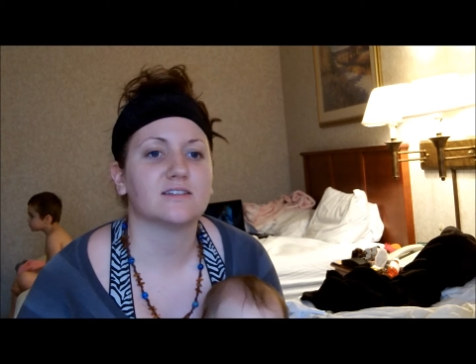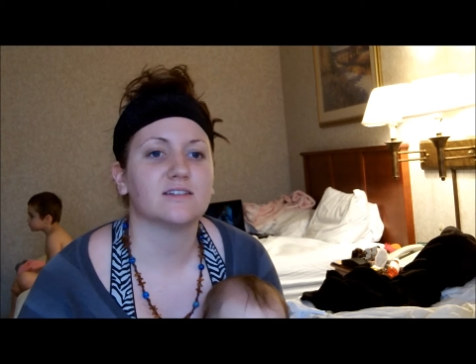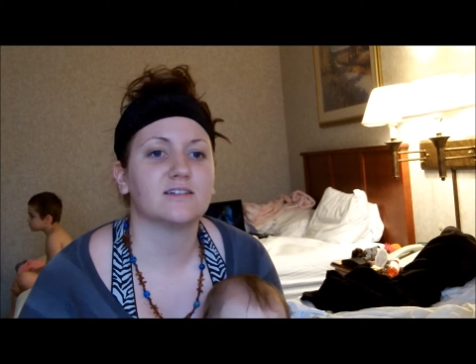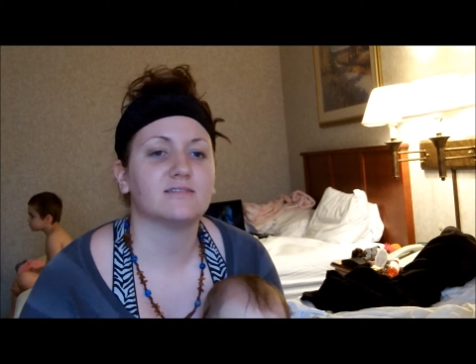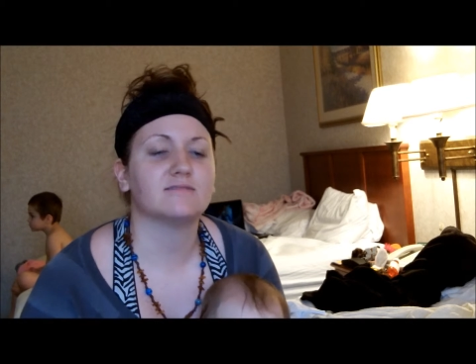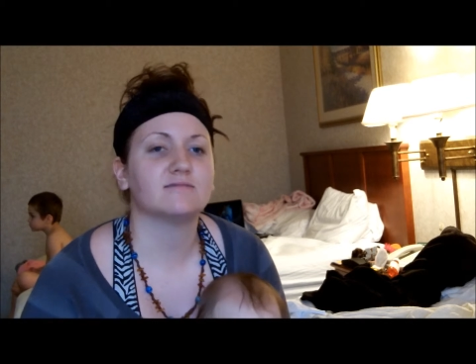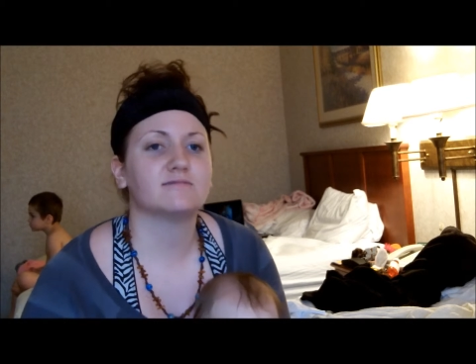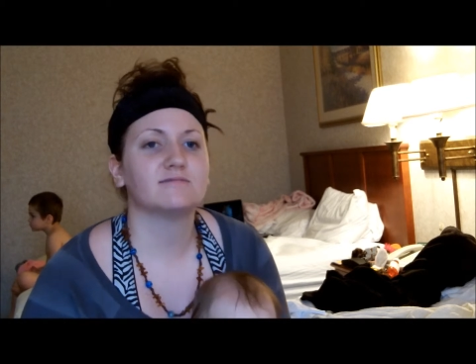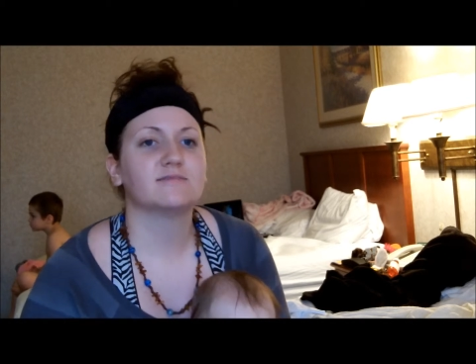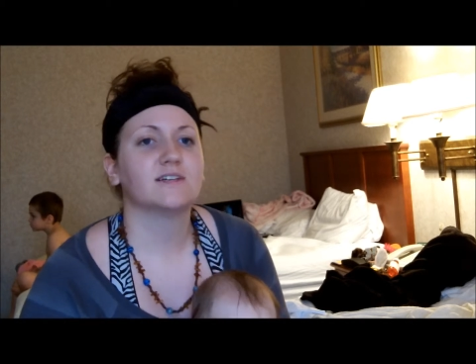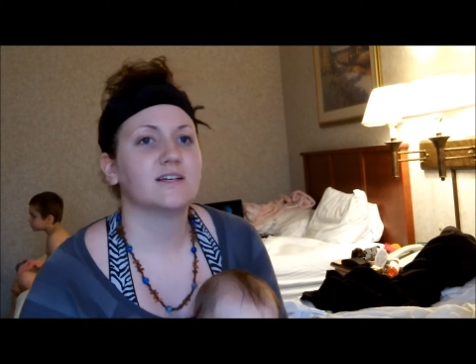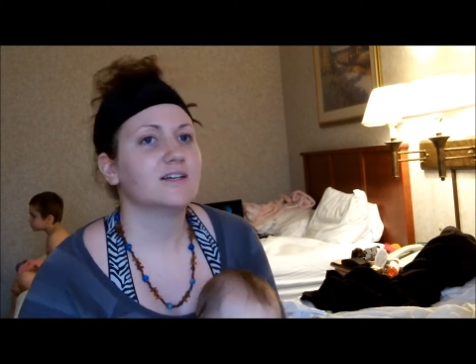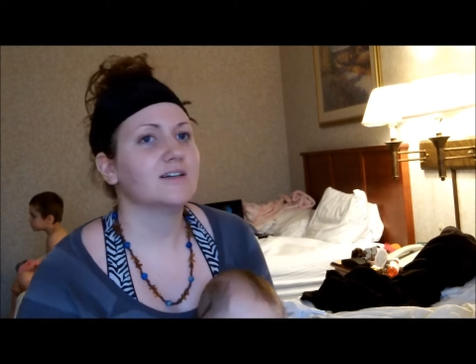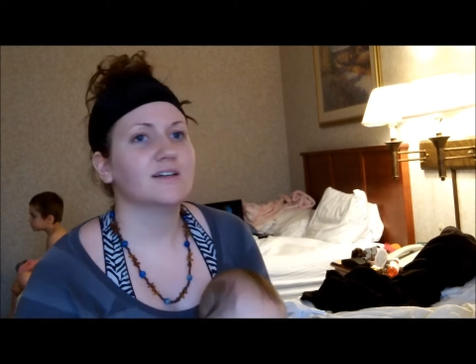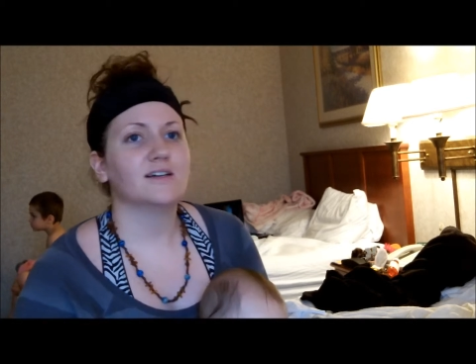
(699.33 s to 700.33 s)
and
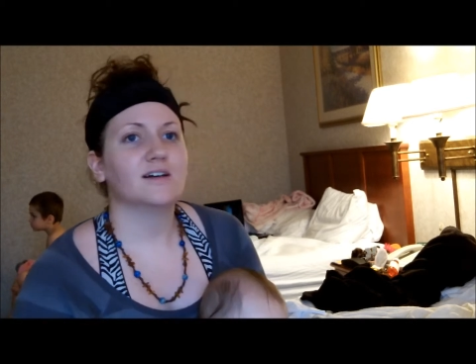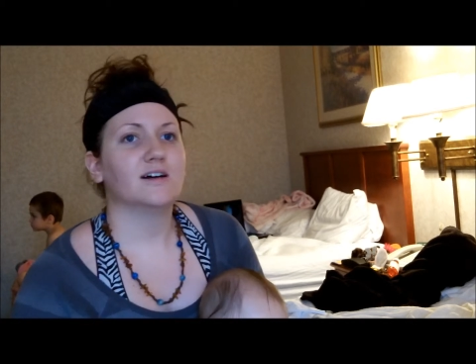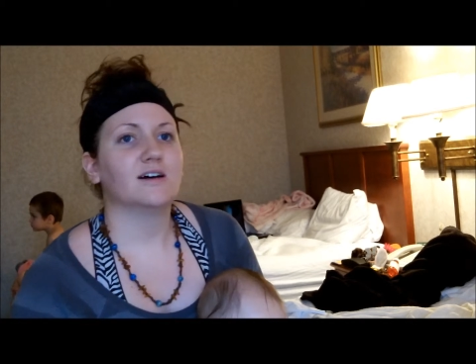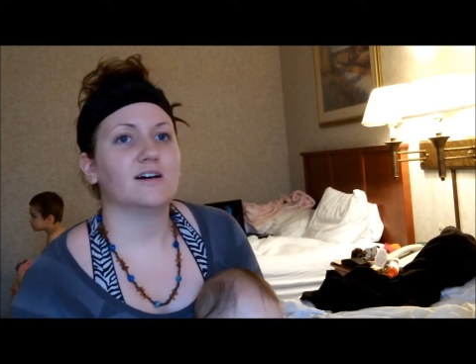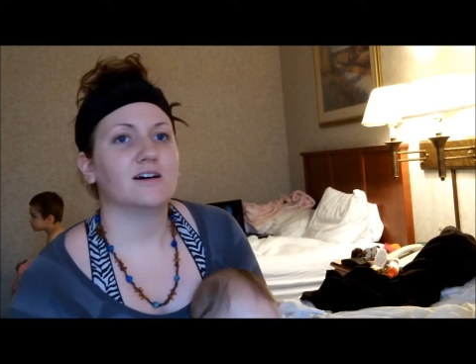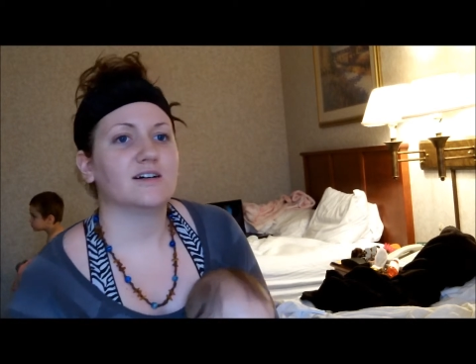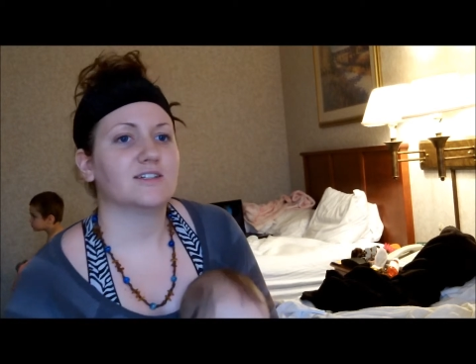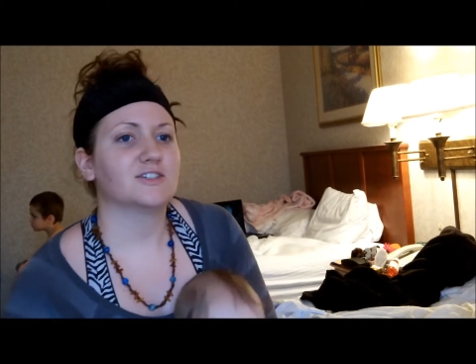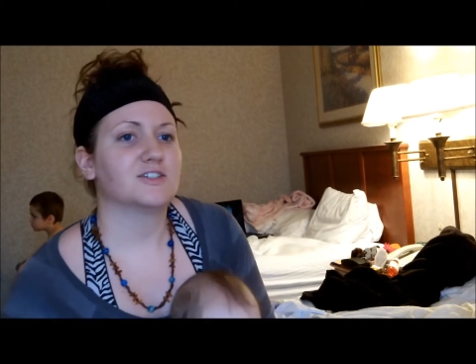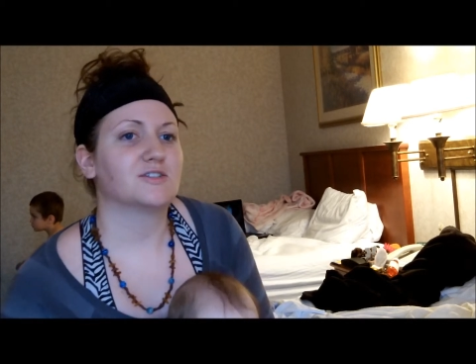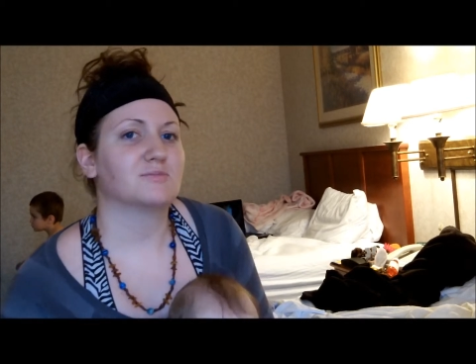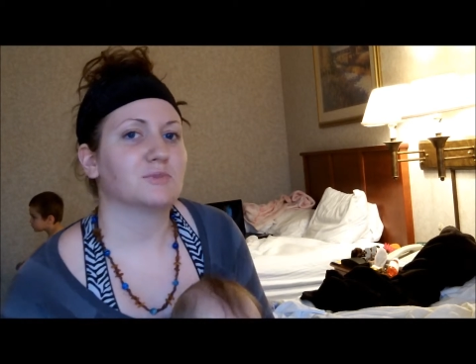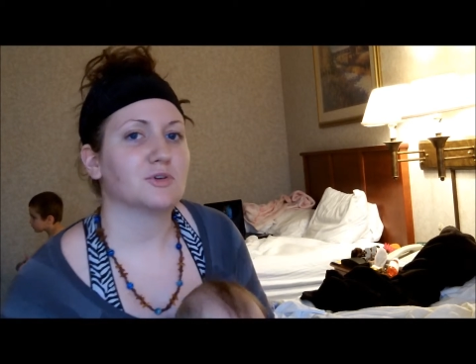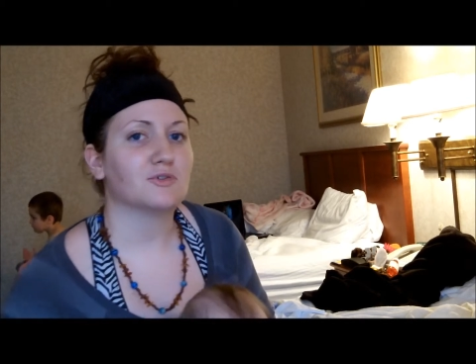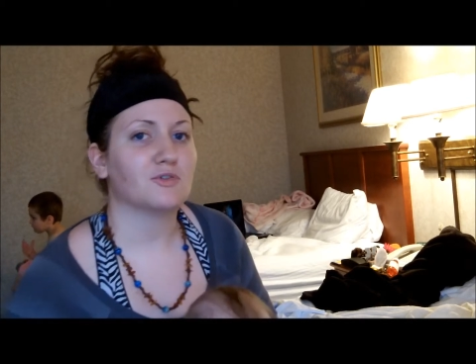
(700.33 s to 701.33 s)
oh, it's
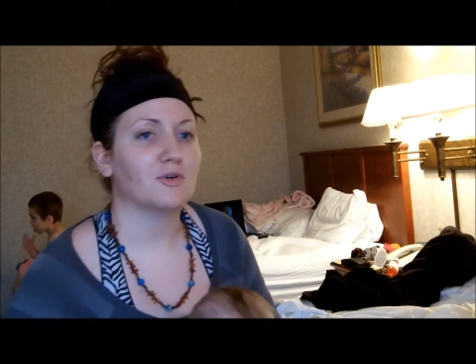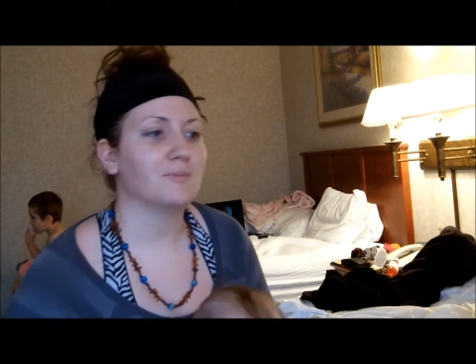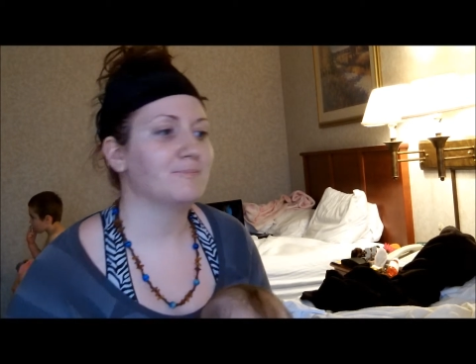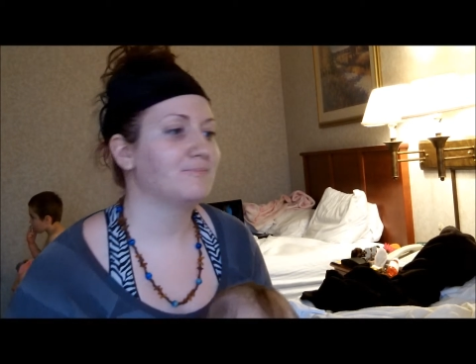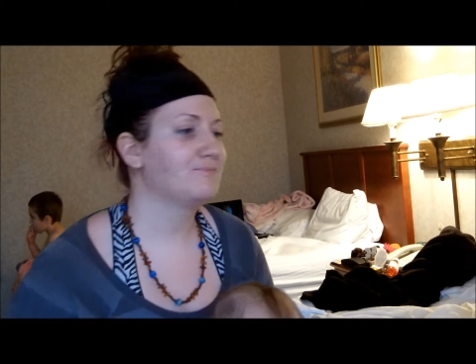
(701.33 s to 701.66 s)
just beautiful.